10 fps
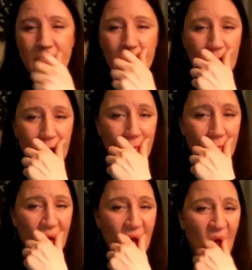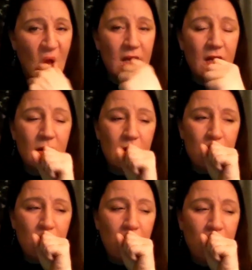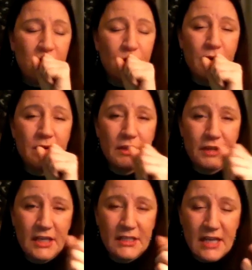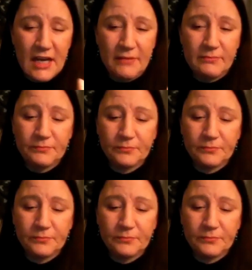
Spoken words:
And one of the things that